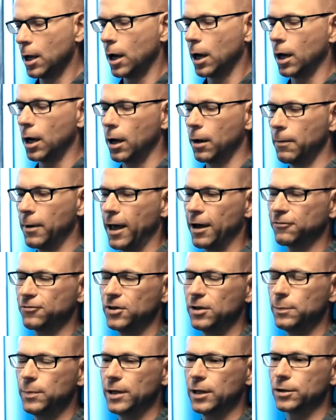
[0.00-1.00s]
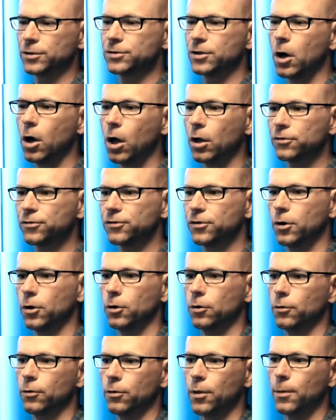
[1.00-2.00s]
FTP is
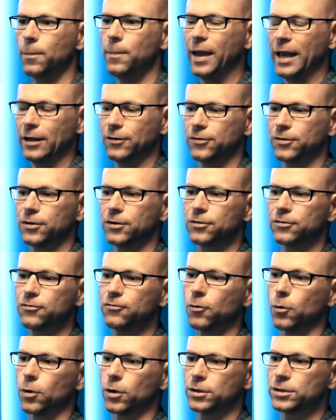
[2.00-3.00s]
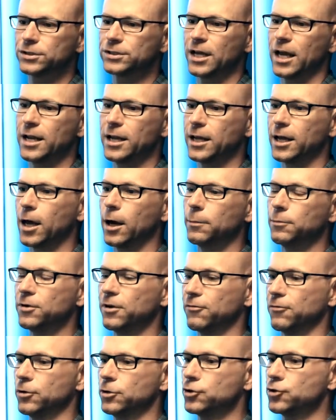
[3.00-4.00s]
also the basis for setting up
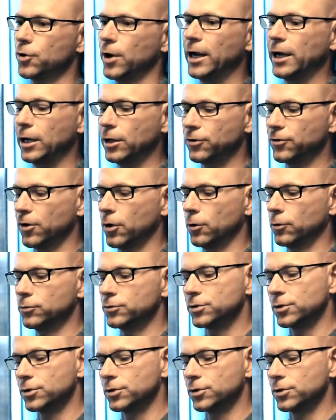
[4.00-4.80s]
different training zones.